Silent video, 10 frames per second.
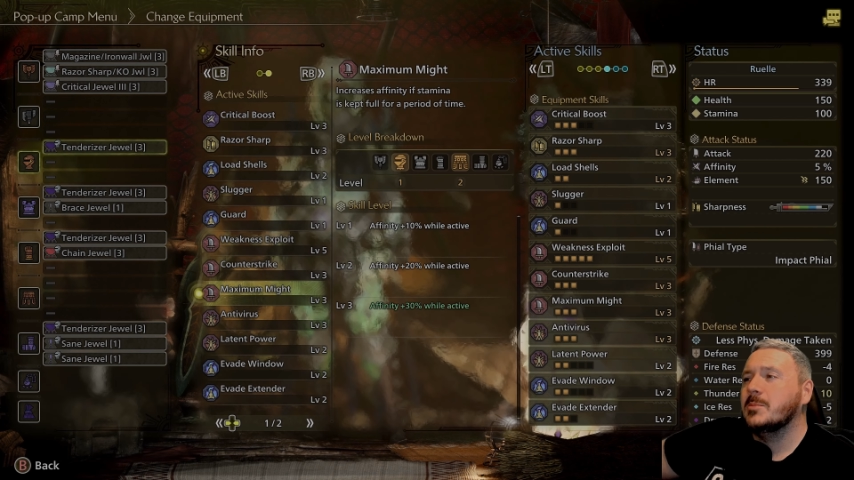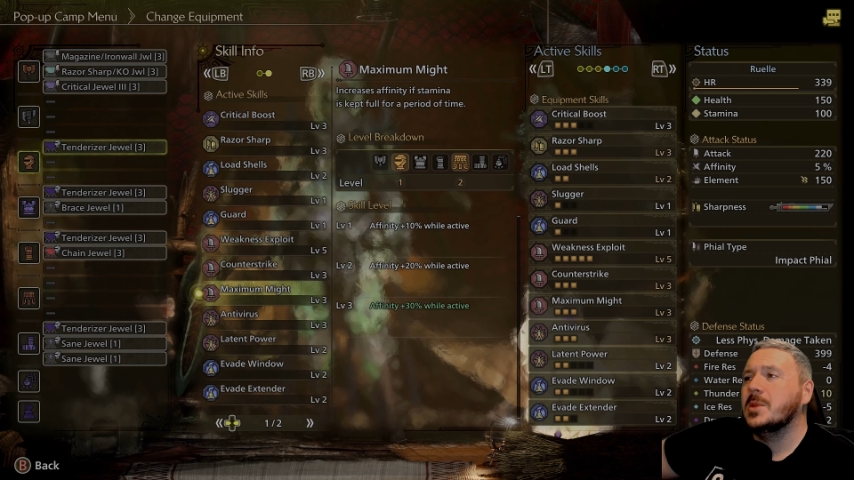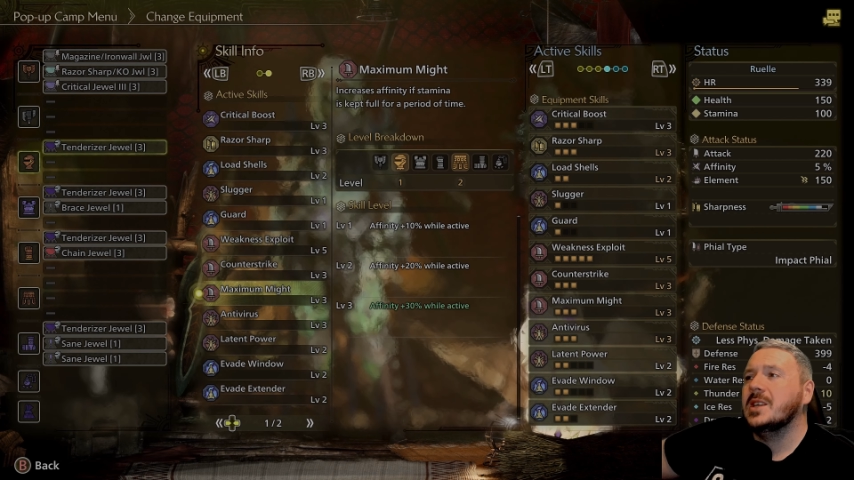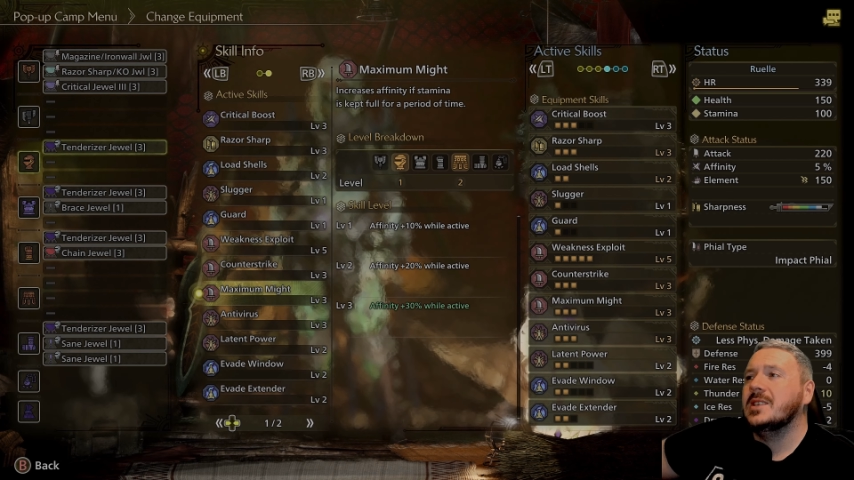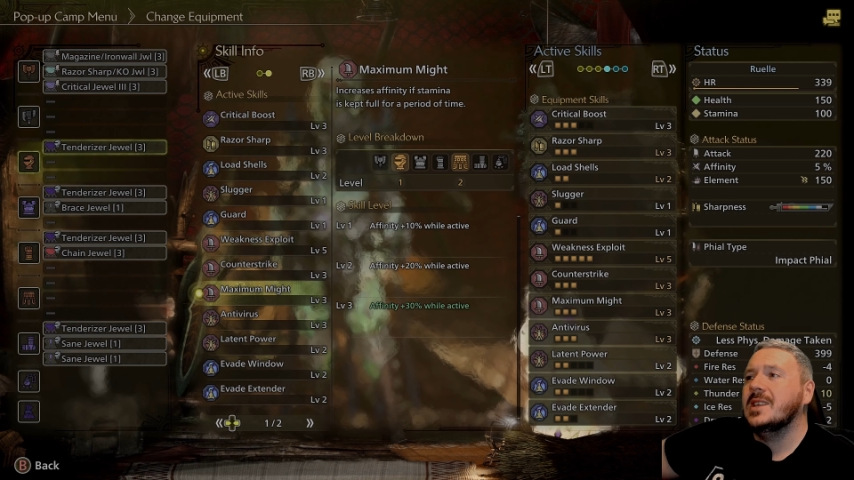
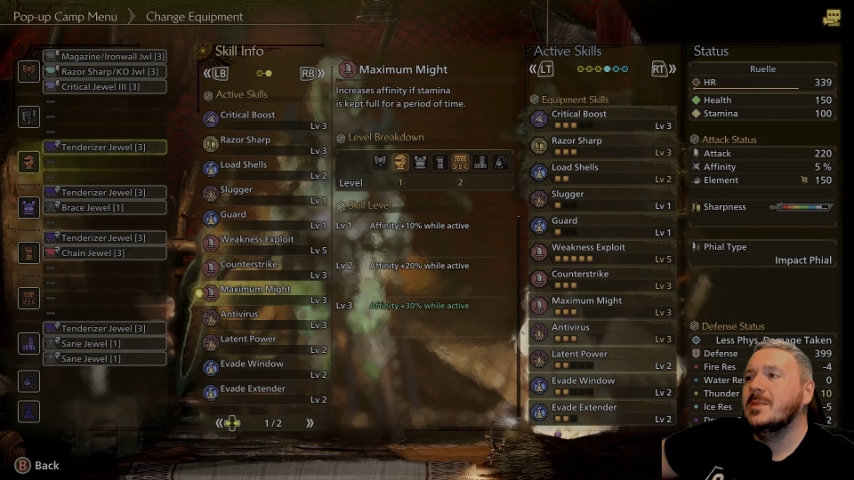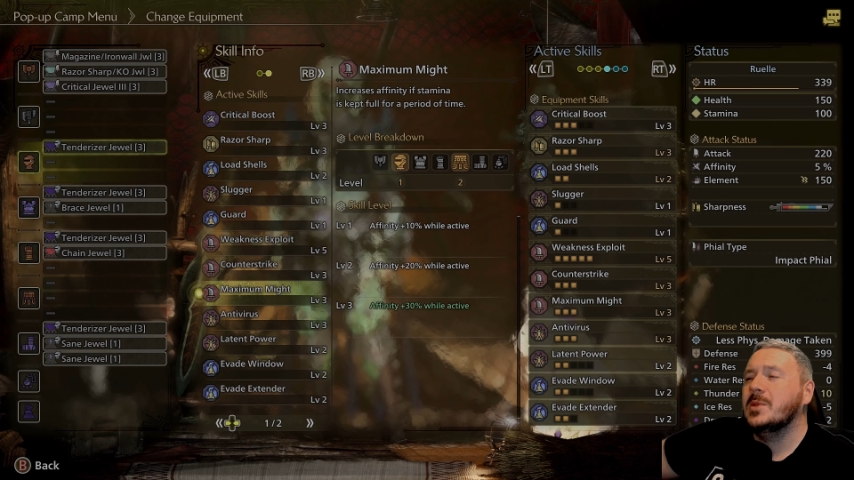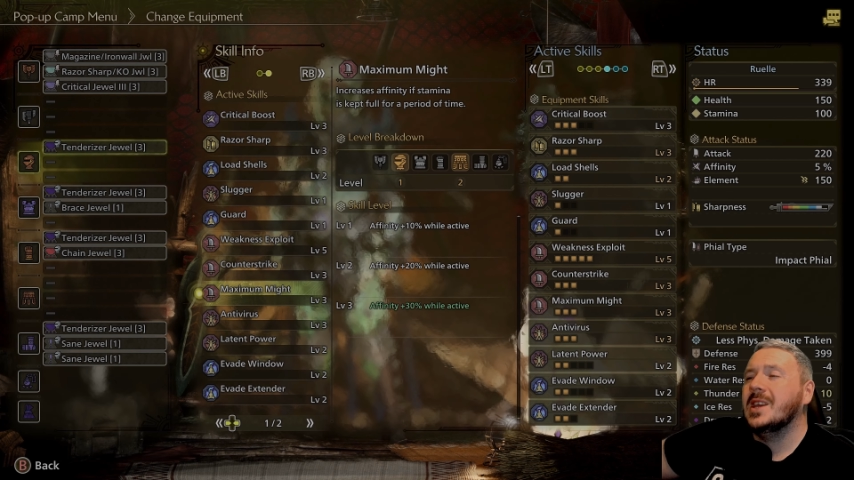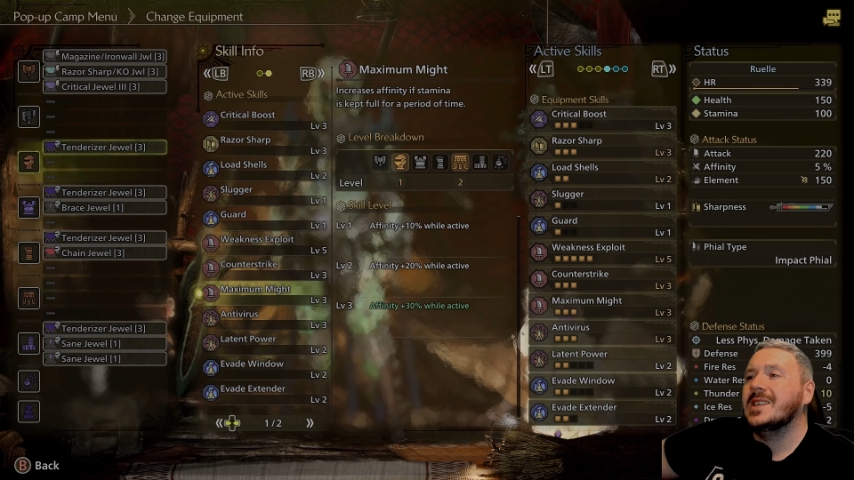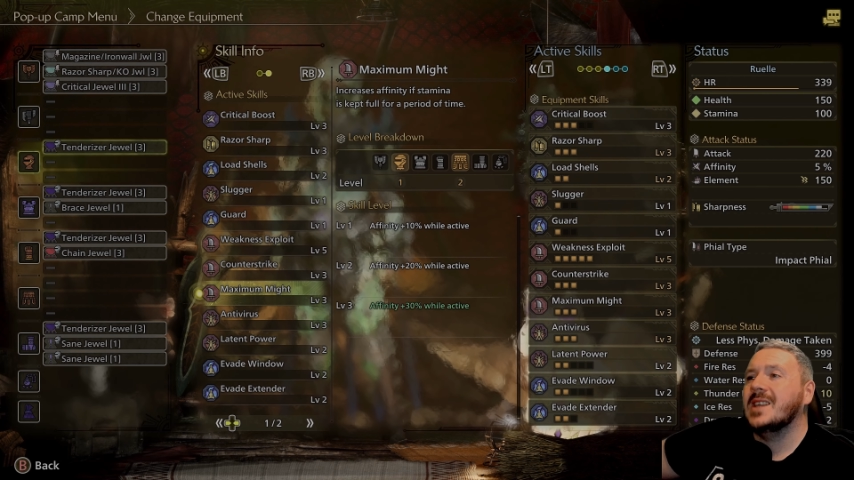be a
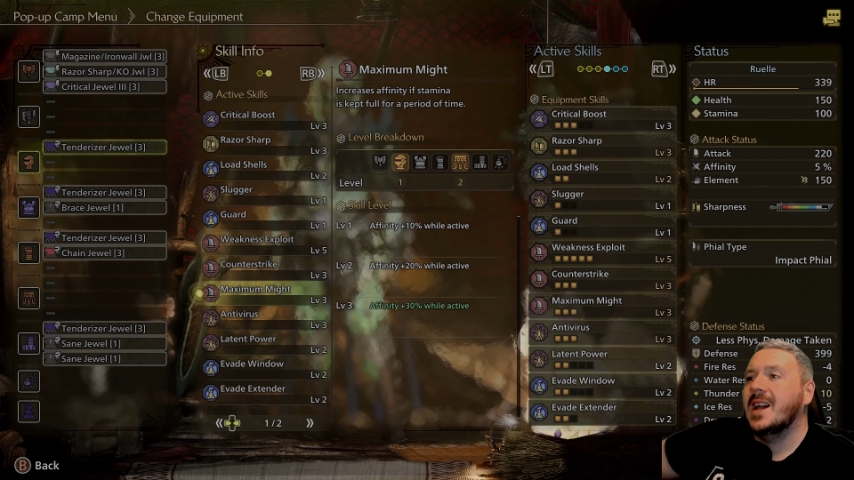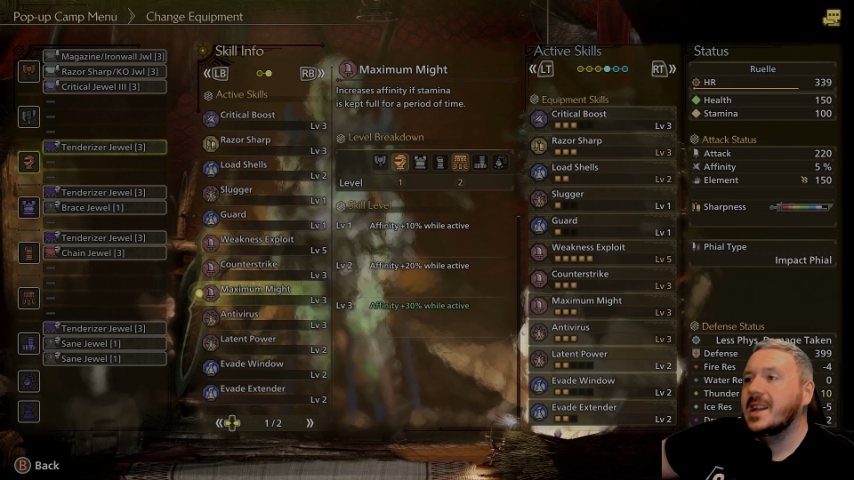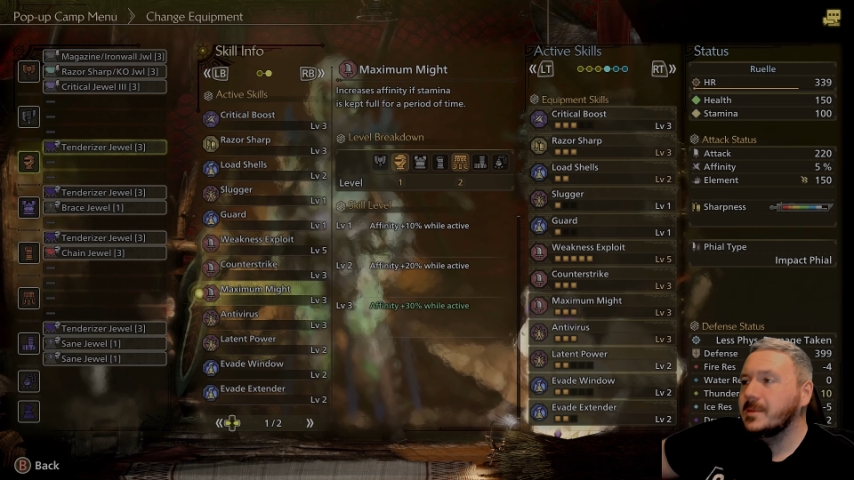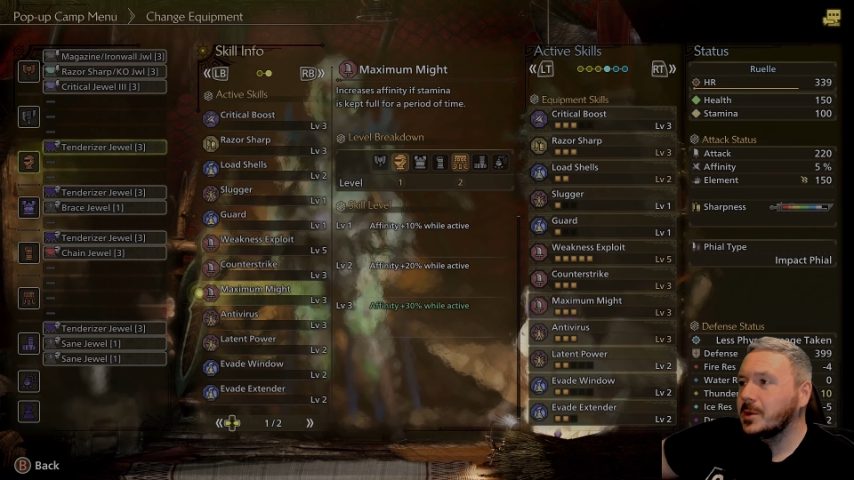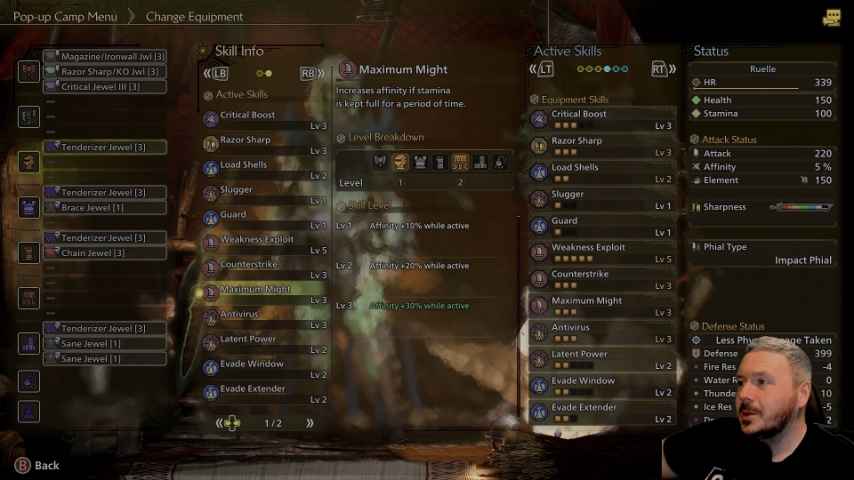DPS
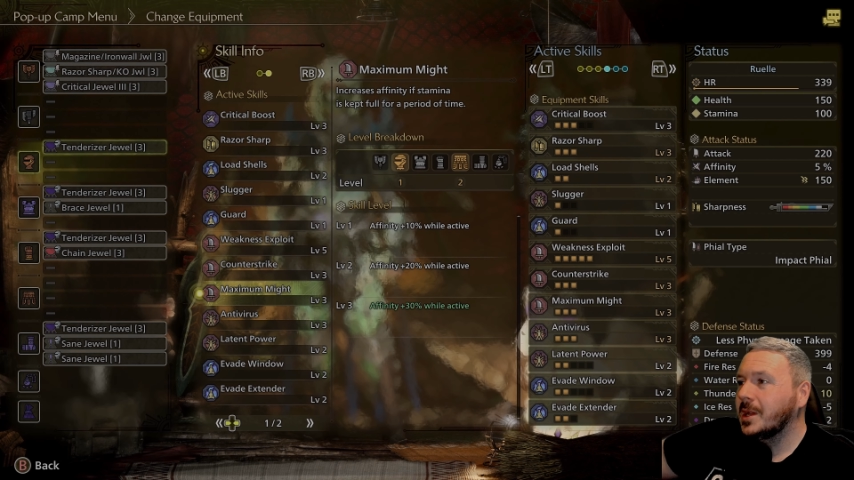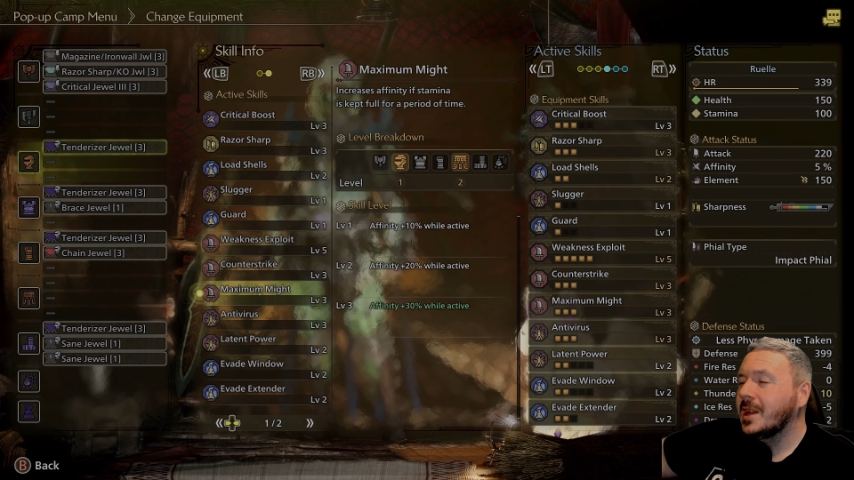animal